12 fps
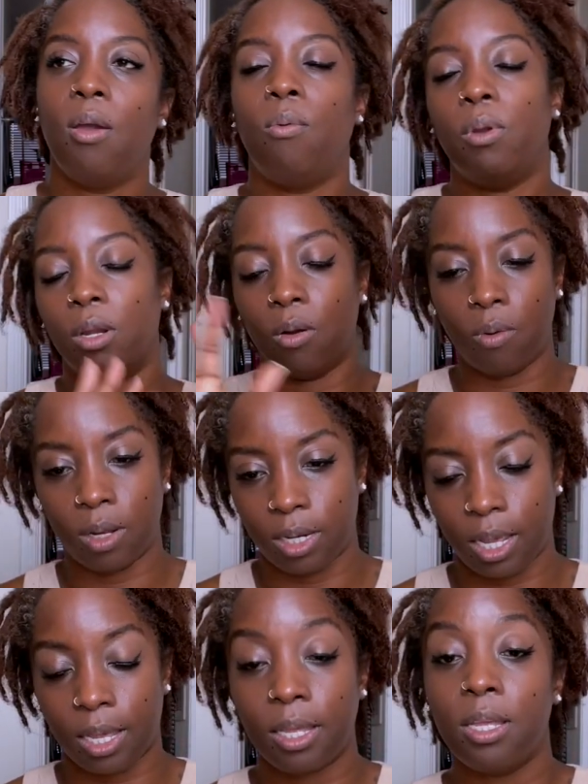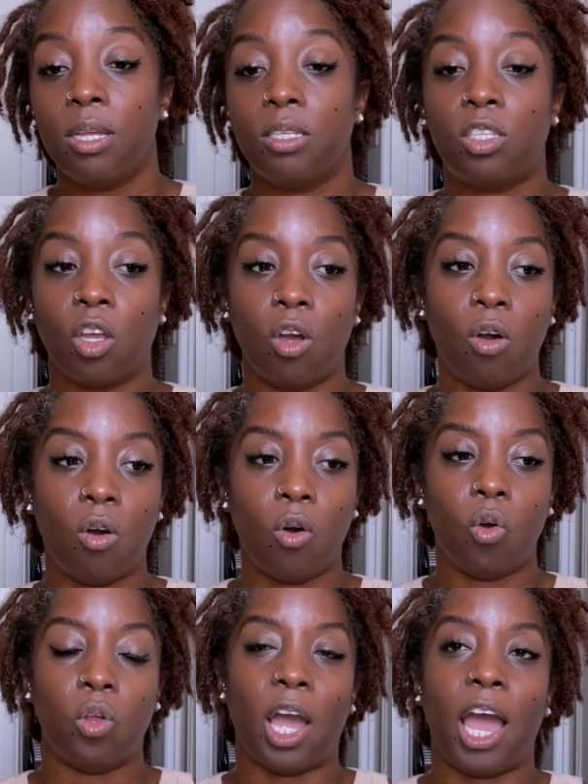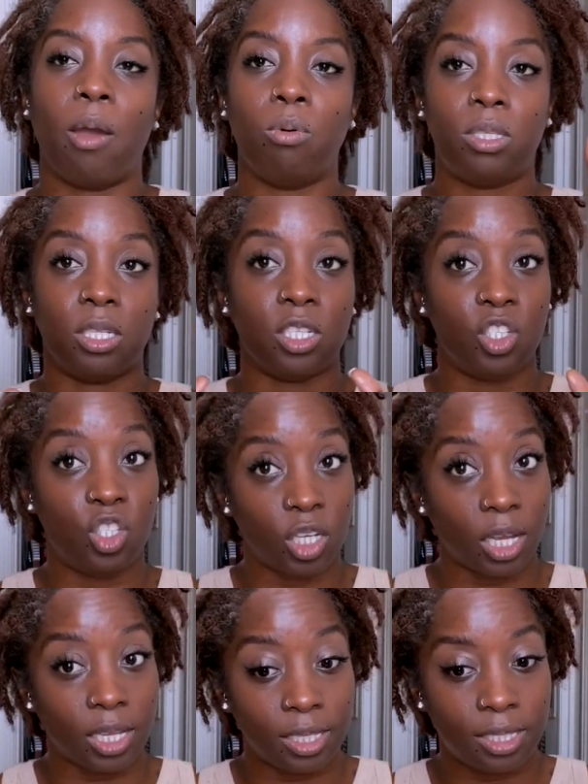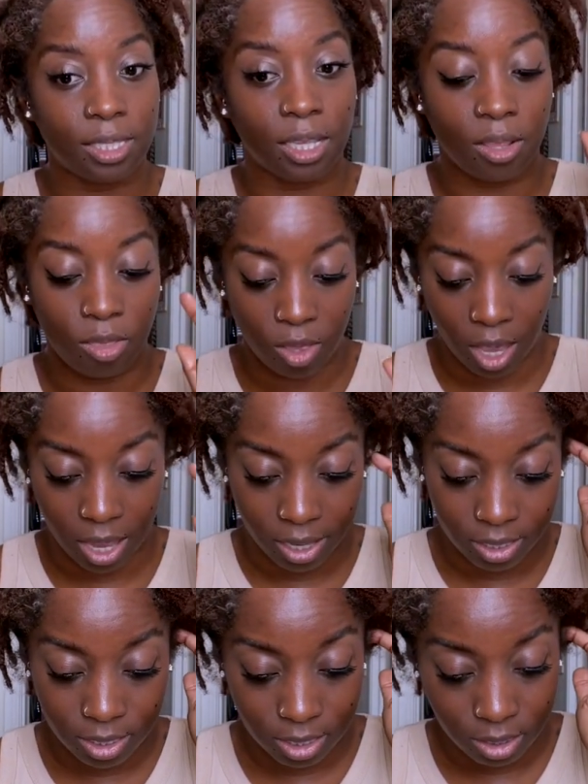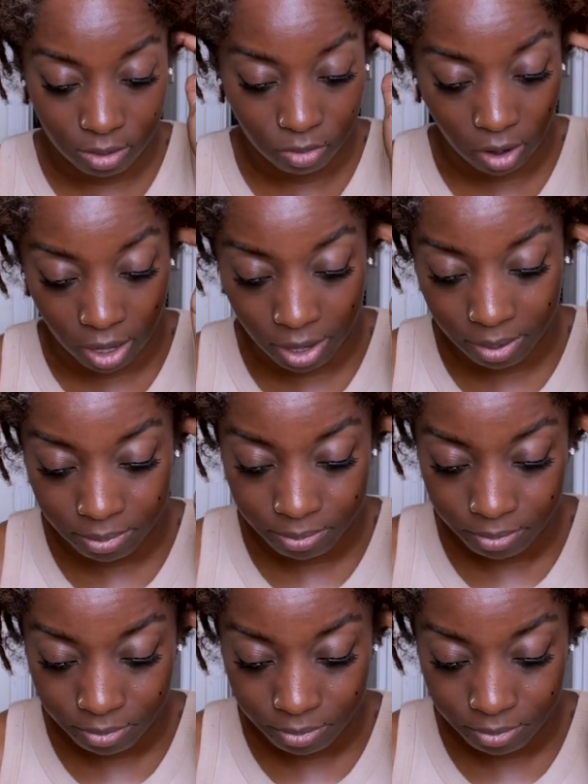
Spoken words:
We don't want that. So I would suggest that, right?